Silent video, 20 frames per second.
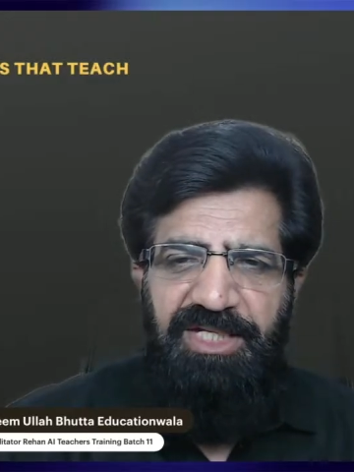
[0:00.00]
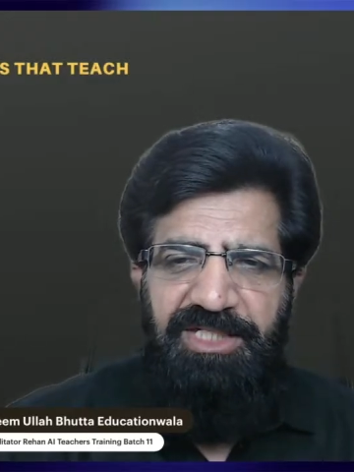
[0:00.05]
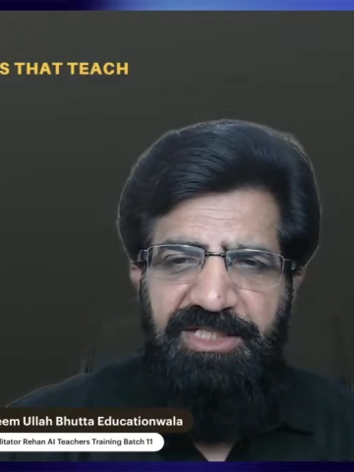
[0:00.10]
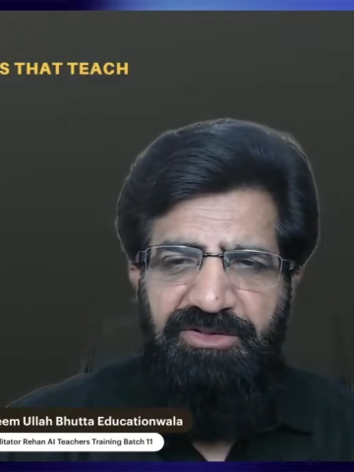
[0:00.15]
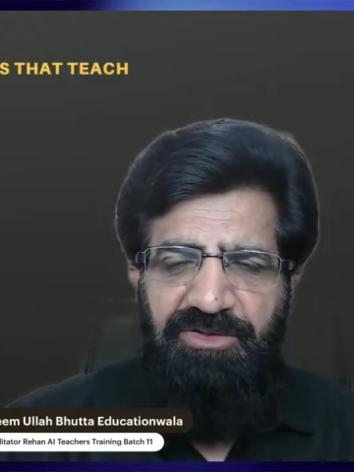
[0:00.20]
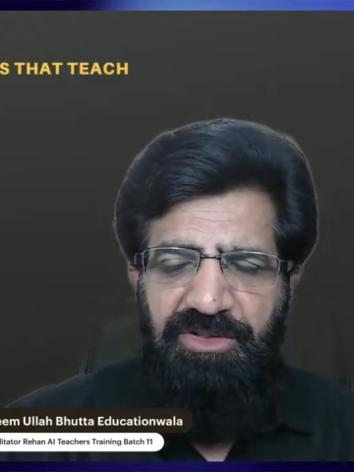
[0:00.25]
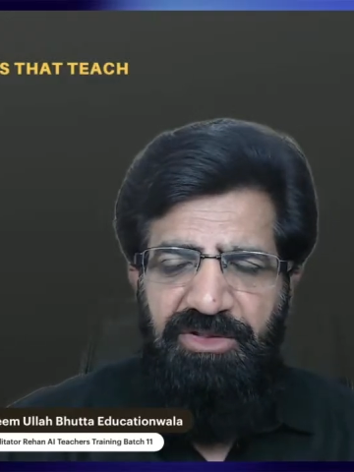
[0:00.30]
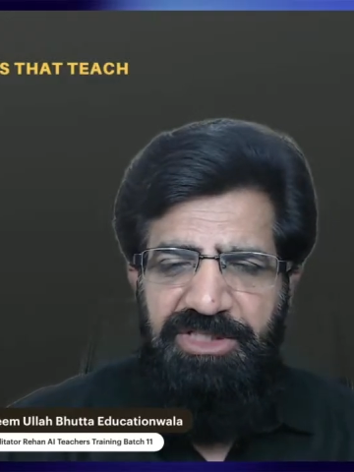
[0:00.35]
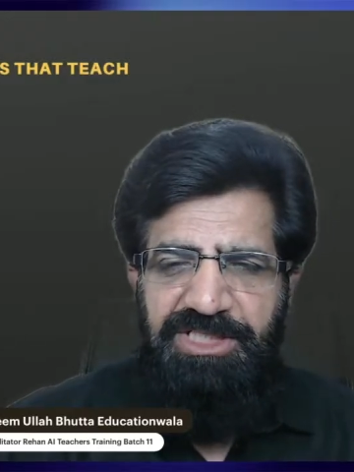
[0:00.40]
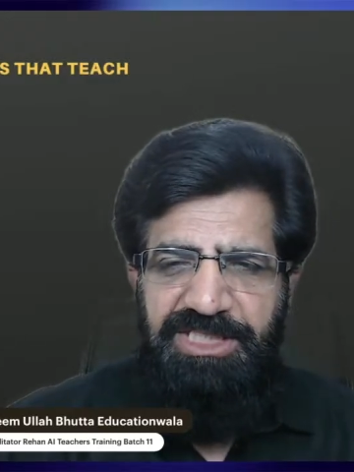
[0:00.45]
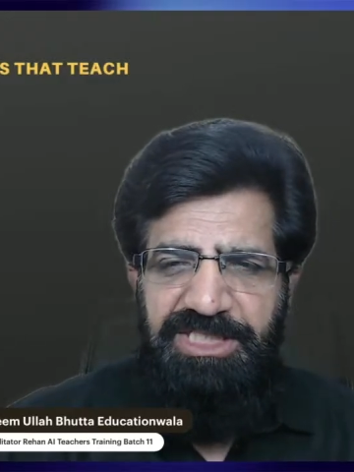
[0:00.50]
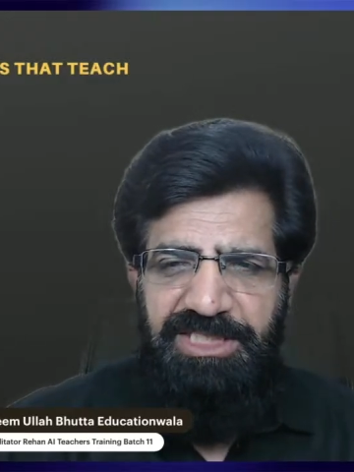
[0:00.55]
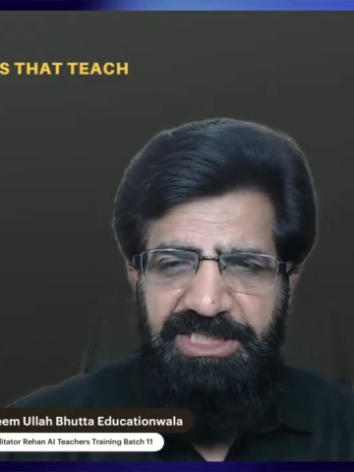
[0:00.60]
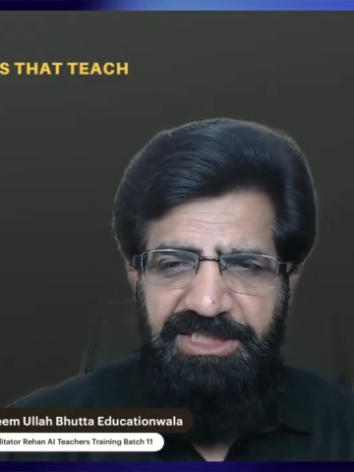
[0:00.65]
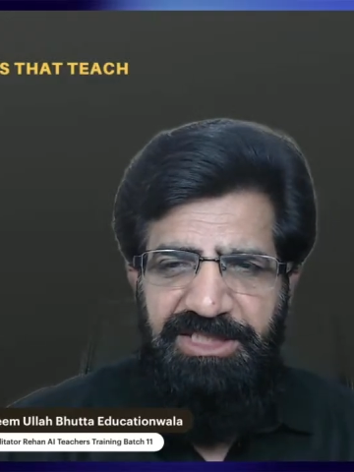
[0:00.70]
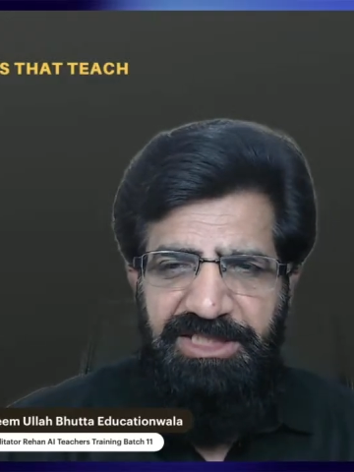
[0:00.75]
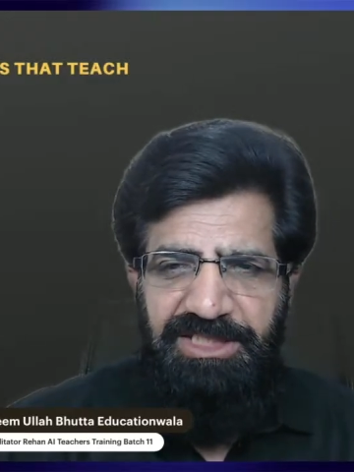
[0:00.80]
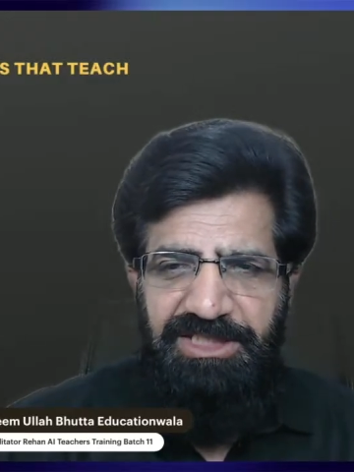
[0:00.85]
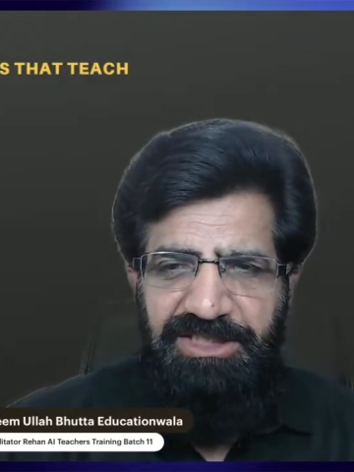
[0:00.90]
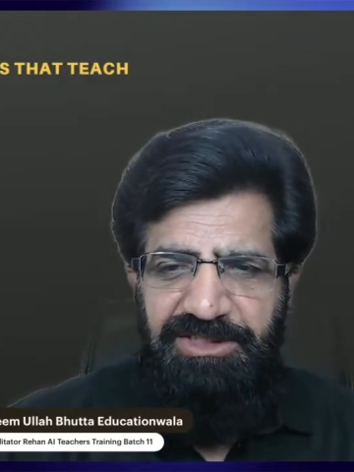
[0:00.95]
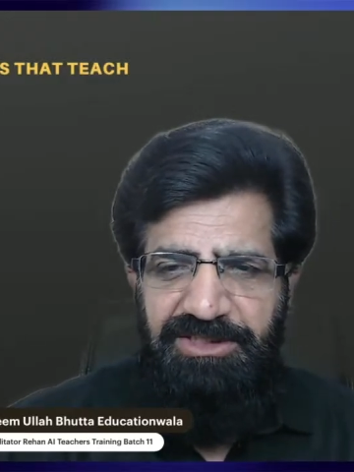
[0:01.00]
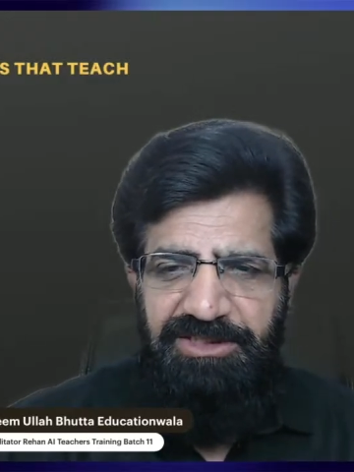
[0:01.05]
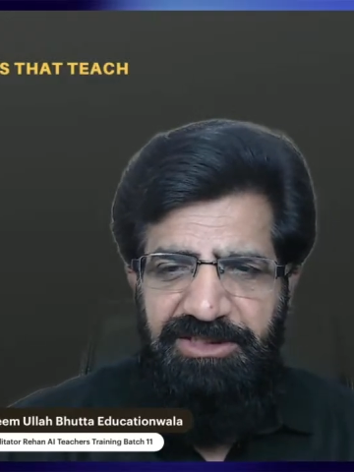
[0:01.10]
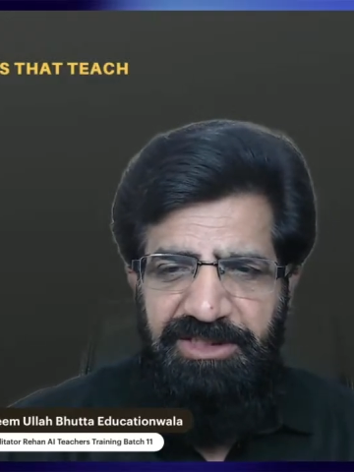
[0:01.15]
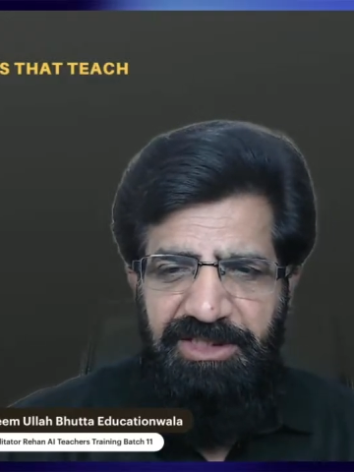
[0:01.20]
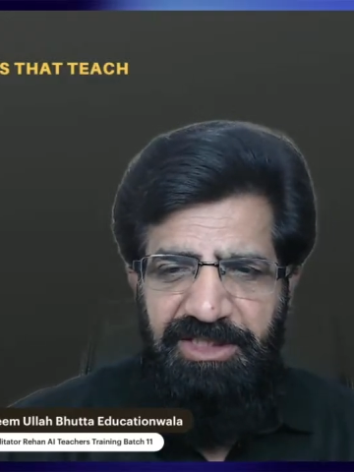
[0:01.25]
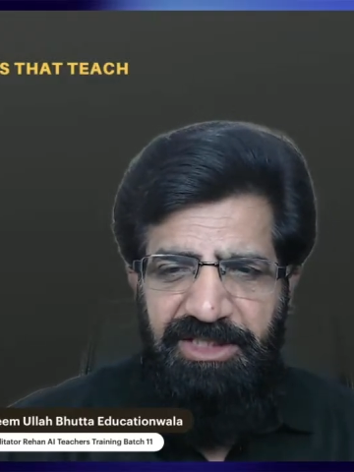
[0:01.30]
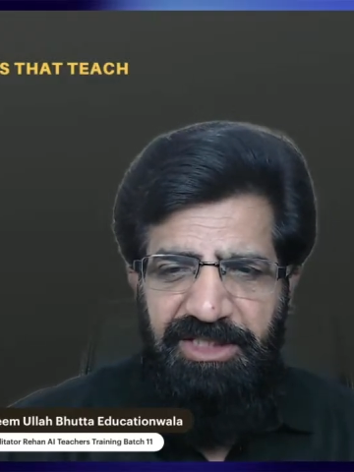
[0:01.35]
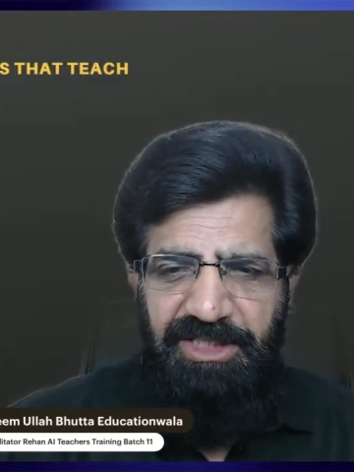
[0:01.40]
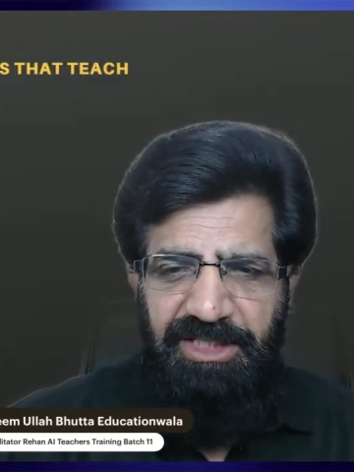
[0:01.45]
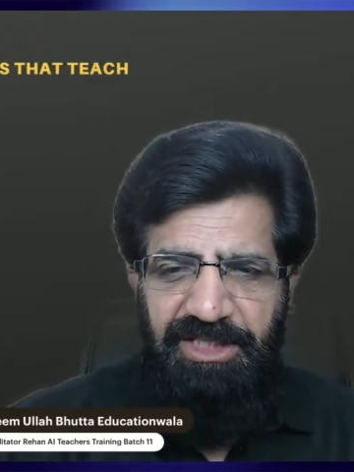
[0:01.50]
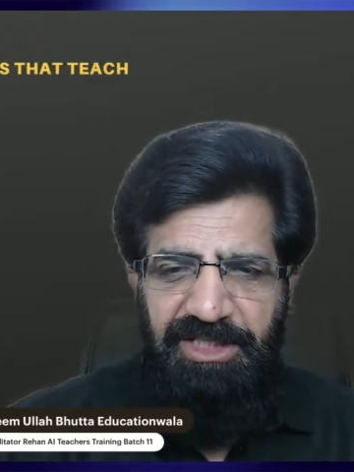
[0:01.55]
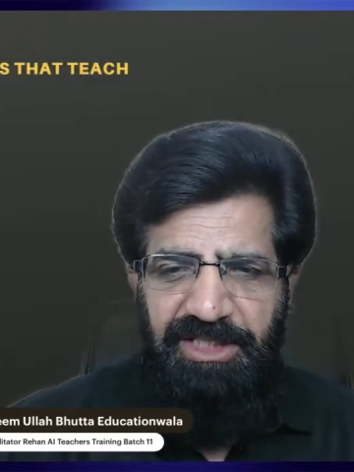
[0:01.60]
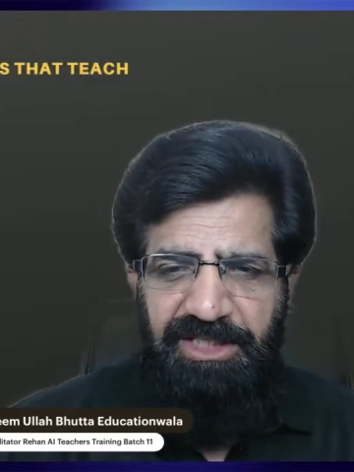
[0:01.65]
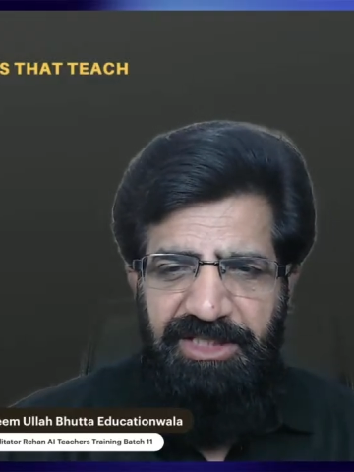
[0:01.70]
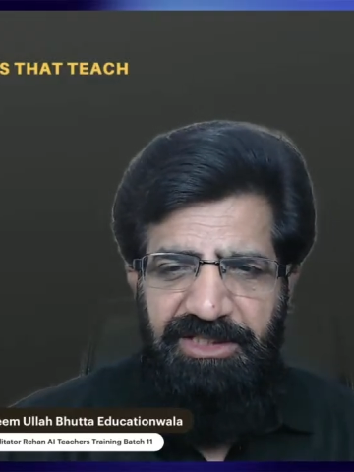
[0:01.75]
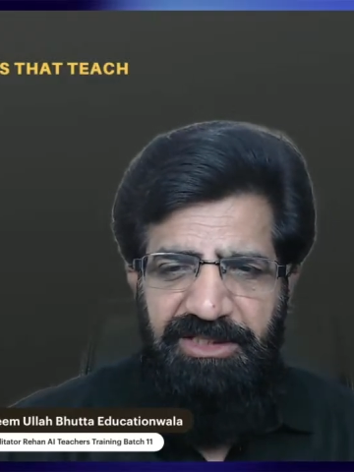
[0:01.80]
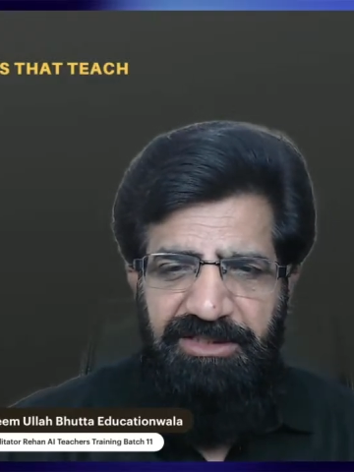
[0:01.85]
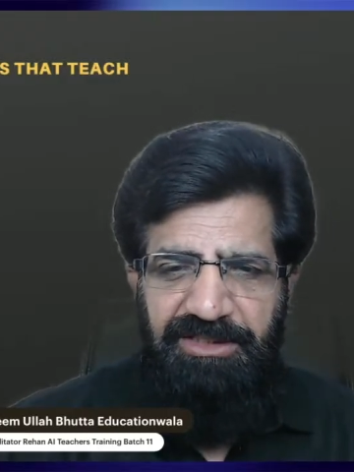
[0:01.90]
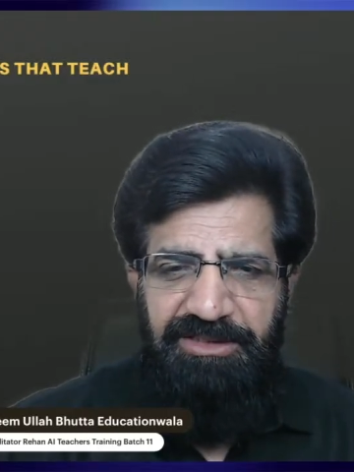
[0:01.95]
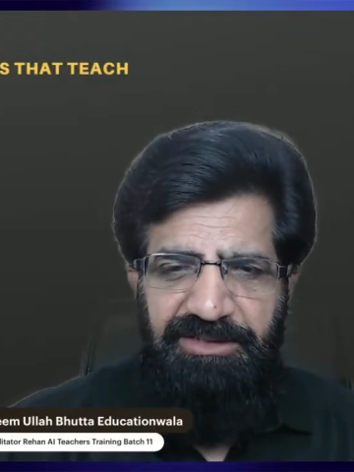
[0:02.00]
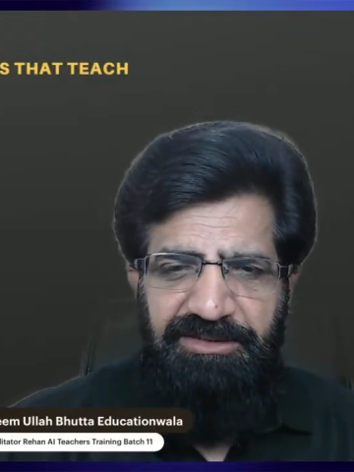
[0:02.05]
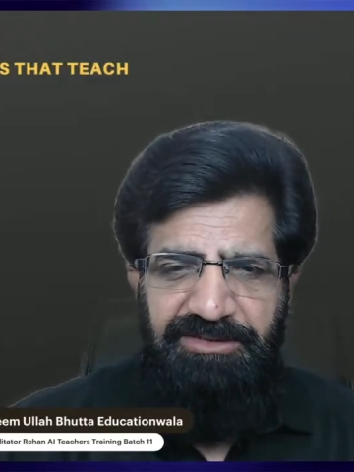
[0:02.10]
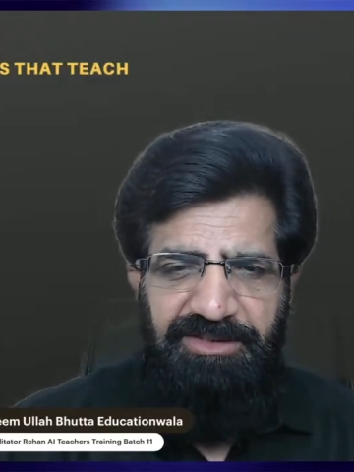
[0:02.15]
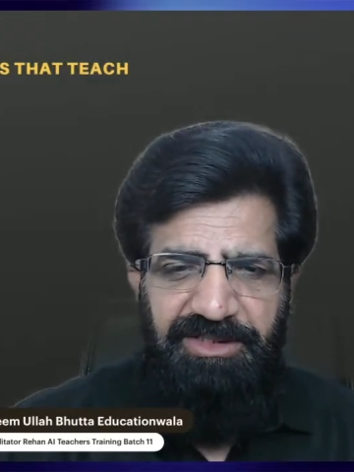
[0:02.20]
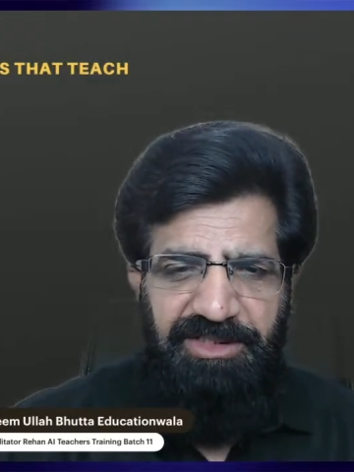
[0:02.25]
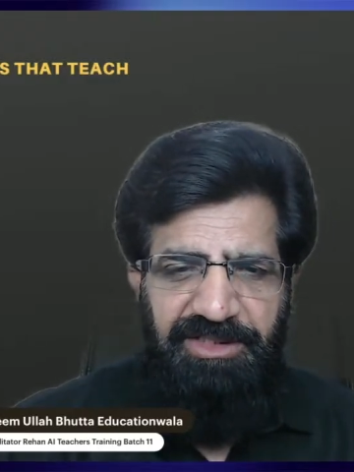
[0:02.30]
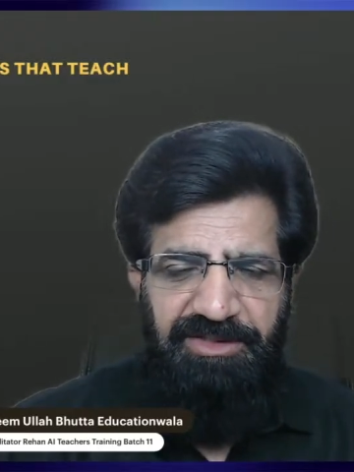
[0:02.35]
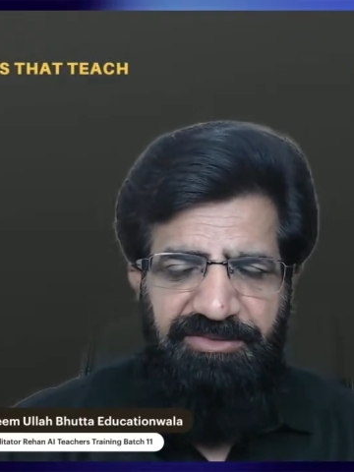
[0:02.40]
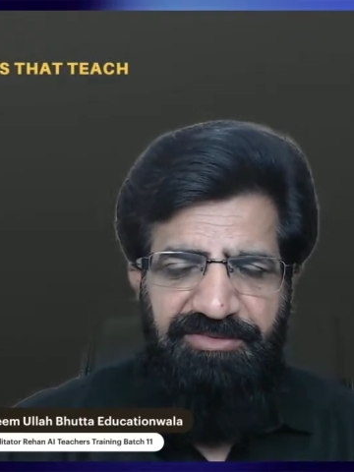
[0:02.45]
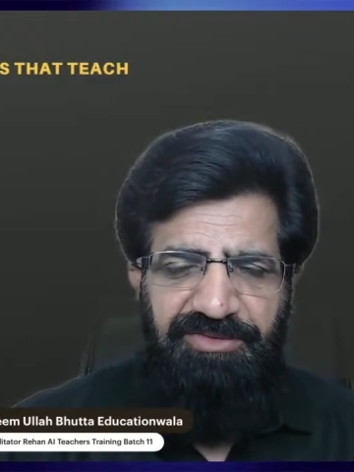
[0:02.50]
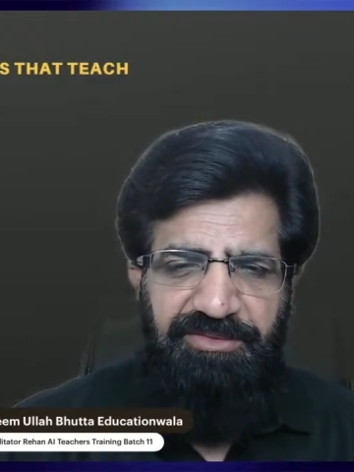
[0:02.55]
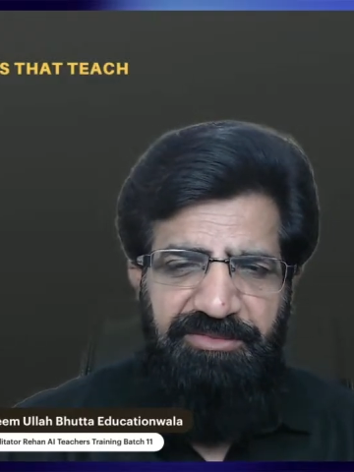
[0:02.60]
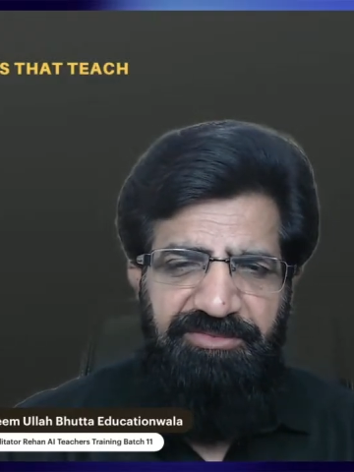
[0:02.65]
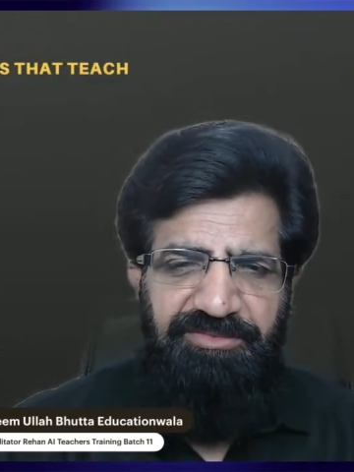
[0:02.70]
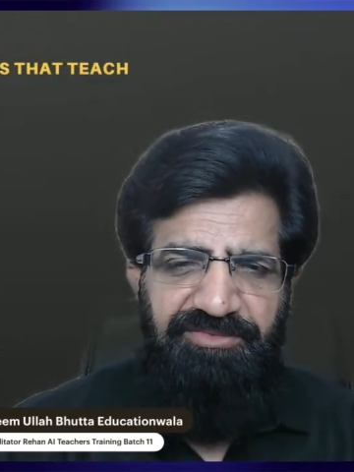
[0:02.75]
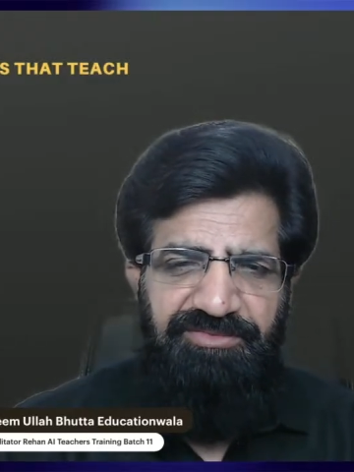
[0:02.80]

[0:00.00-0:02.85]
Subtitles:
Talks That Teach, and thank you for